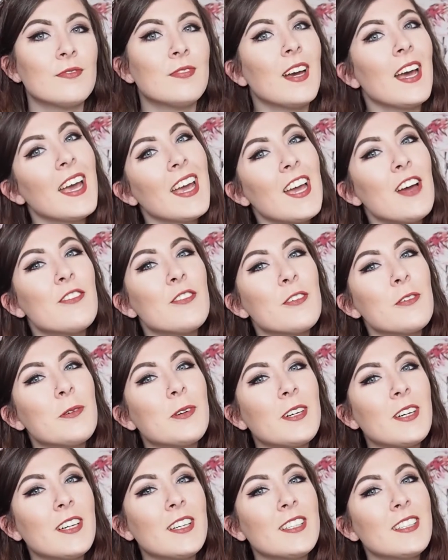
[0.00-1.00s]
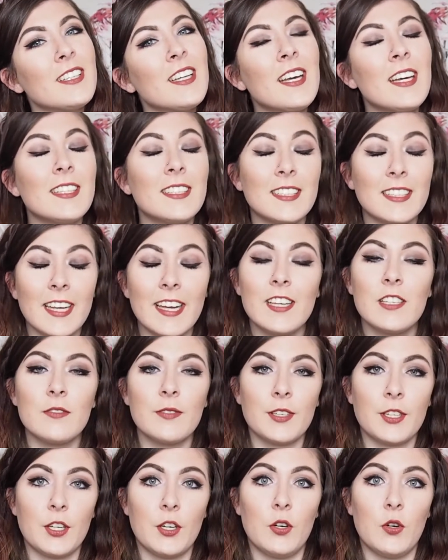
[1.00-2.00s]
Hey everyone! Today's
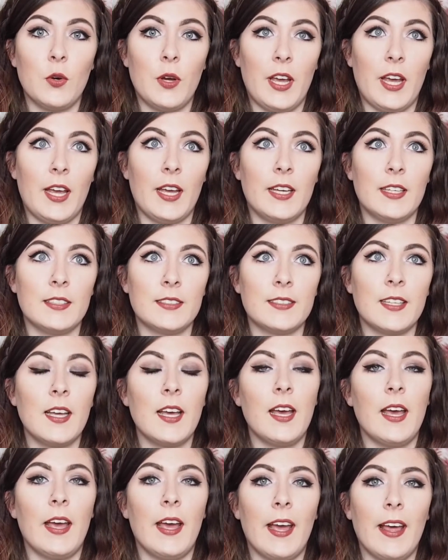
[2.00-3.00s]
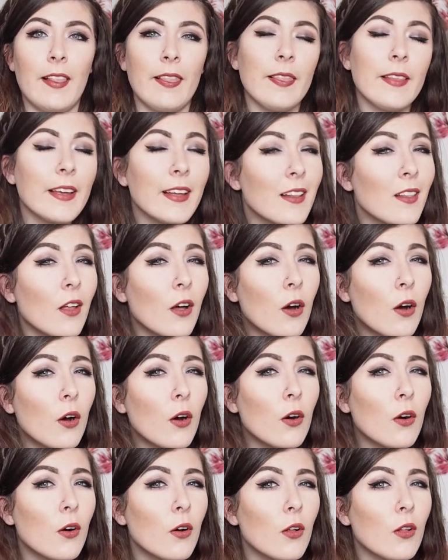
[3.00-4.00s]
video is a little
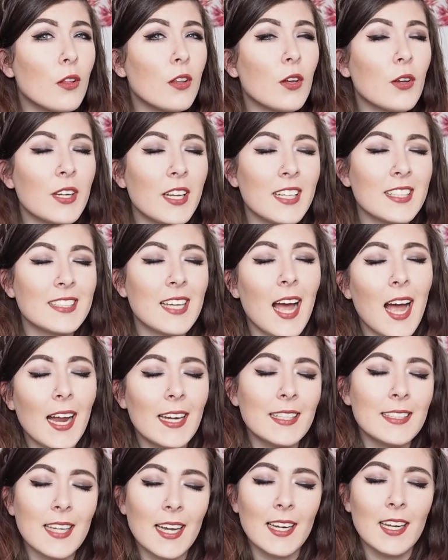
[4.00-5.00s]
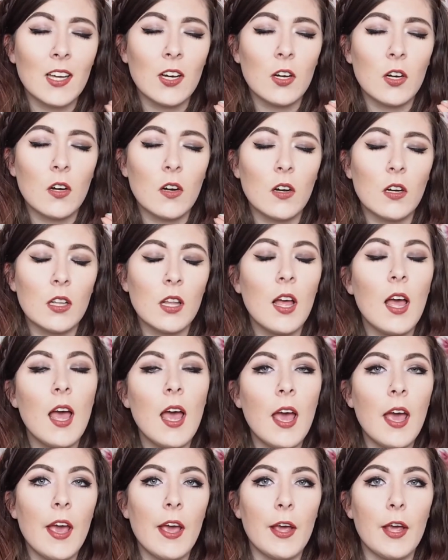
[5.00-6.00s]
haul, only a tiny haul.
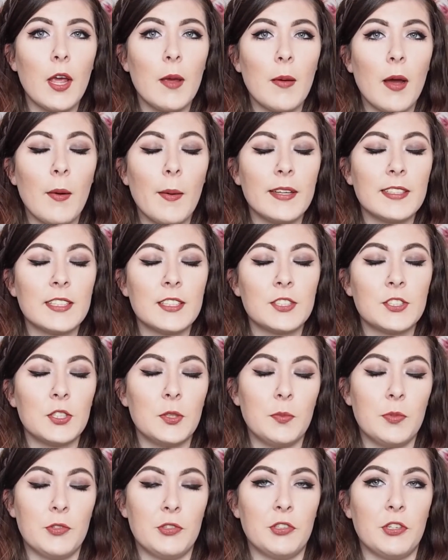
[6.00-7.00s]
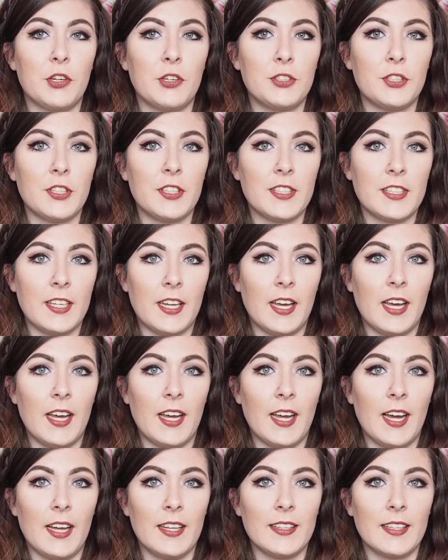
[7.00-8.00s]
I went to Superdrug the other
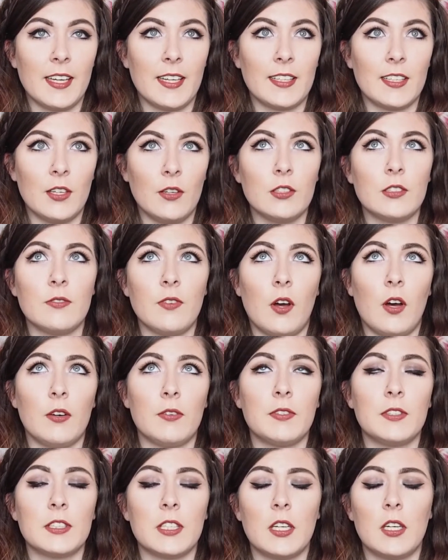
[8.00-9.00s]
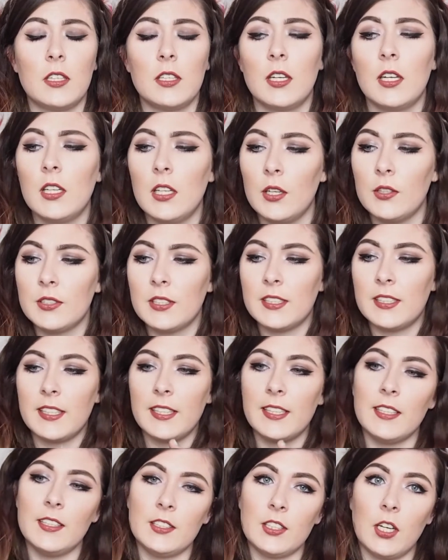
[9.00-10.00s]
day and they had loads of offers on and loads of
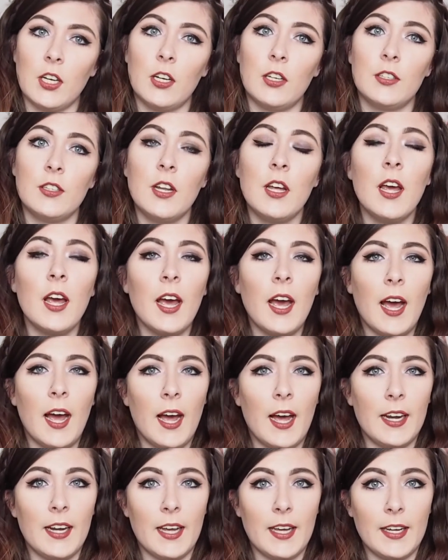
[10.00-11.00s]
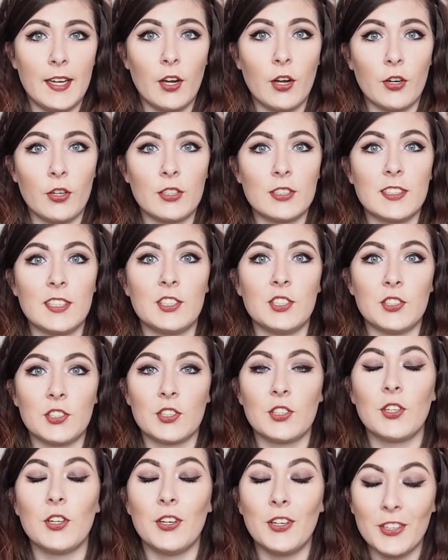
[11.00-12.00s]
deals on, and I honestly
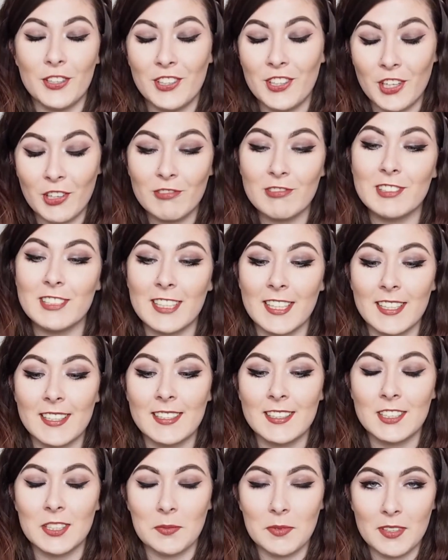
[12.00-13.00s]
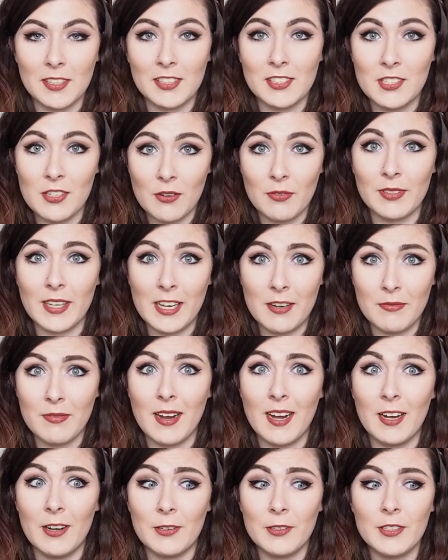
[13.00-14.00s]
just could not resist some of the stuff that I
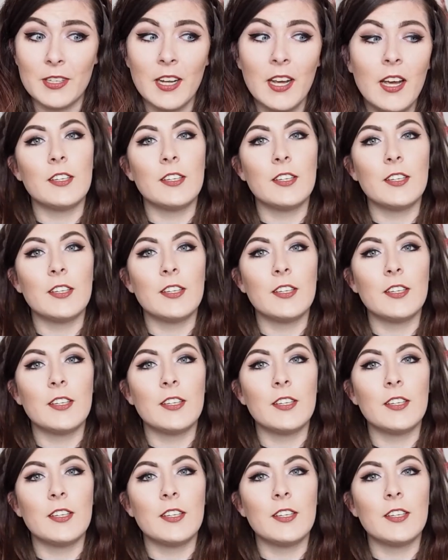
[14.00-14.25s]
found.